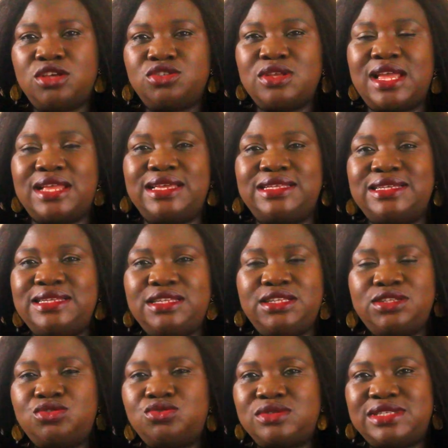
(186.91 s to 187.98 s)
so that they
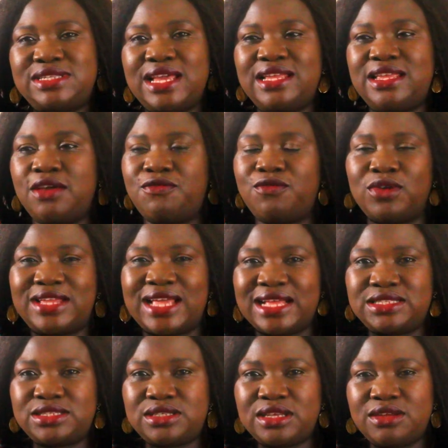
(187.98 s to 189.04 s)
didn't need to stay there for
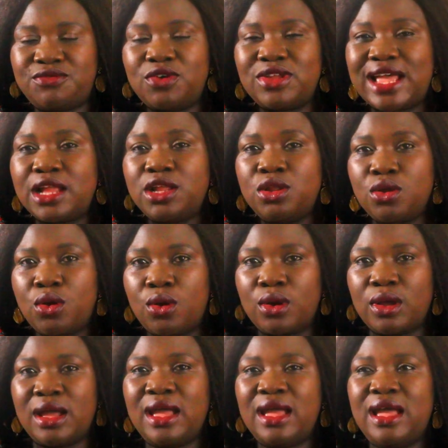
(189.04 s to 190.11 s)
that
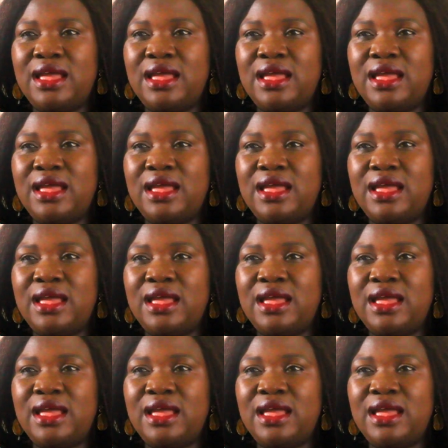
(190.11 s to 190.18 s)
long?